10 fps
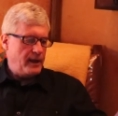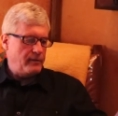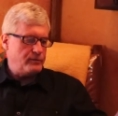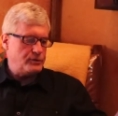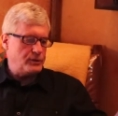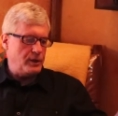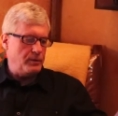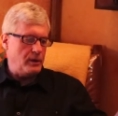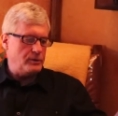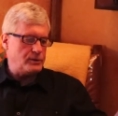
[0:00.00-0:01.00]
After
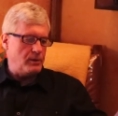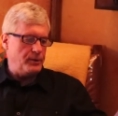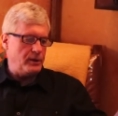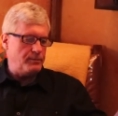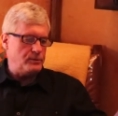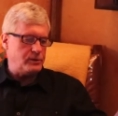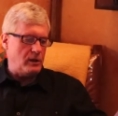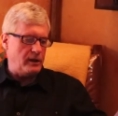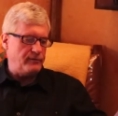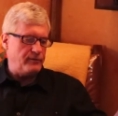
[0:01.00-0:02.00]
summing up his
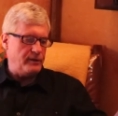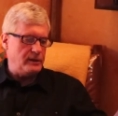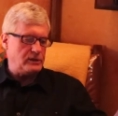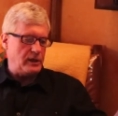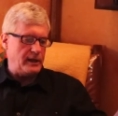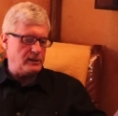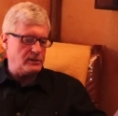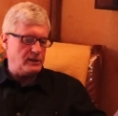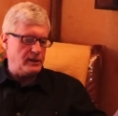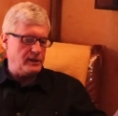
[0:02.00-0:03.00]
life and his
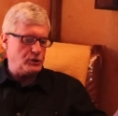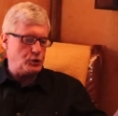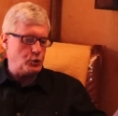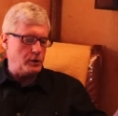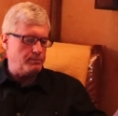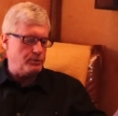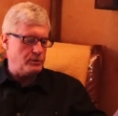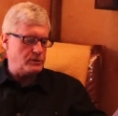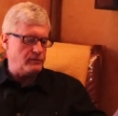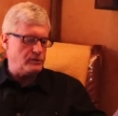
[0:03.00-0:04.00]
legacy in that short
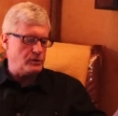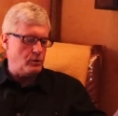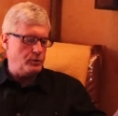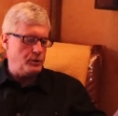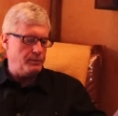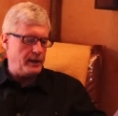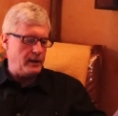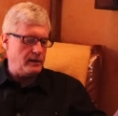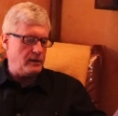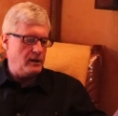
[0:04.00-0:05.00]
burst of his own
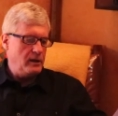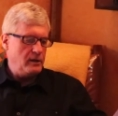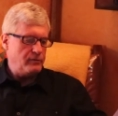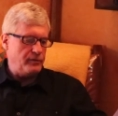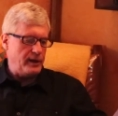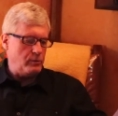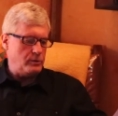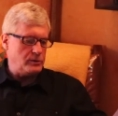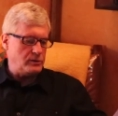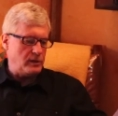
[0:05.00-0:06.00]
humanity, for
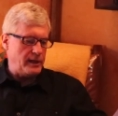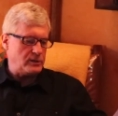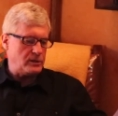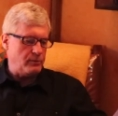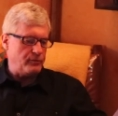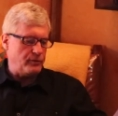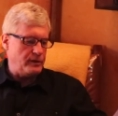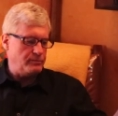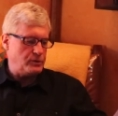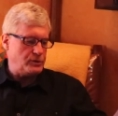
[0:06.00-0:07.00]
that was his last summer
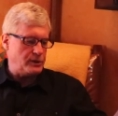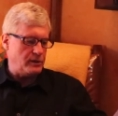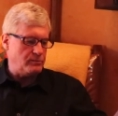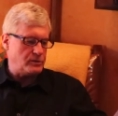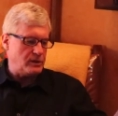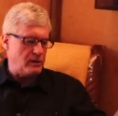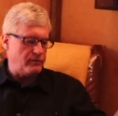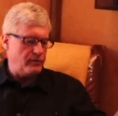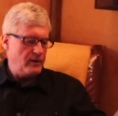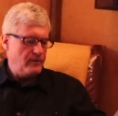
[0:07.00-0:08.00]
for him to share
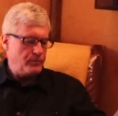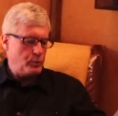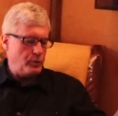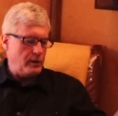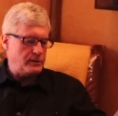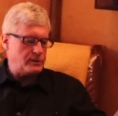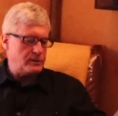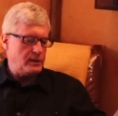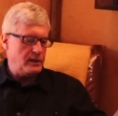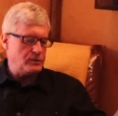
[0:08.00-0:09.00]
himself with
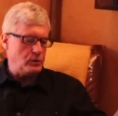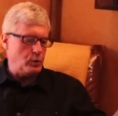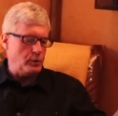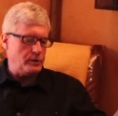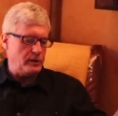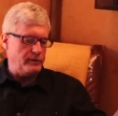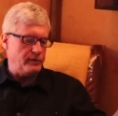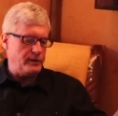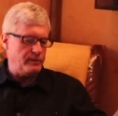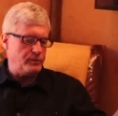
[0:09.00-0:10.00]
us as the Lord
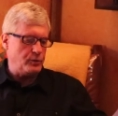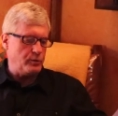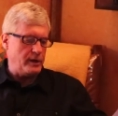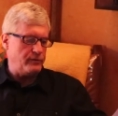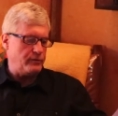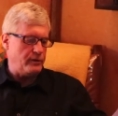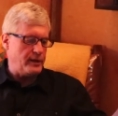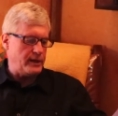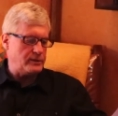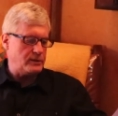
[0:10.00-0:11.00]
delivered him to ready for the
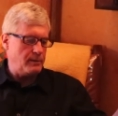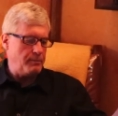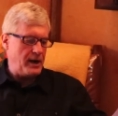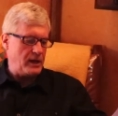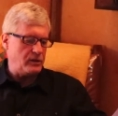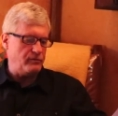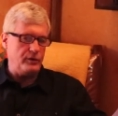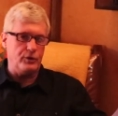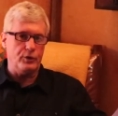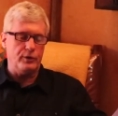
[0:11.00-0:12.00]
next path
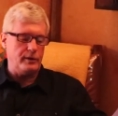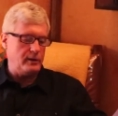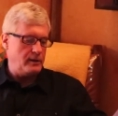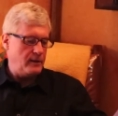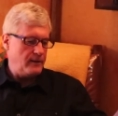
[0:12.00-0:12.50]
of eternity.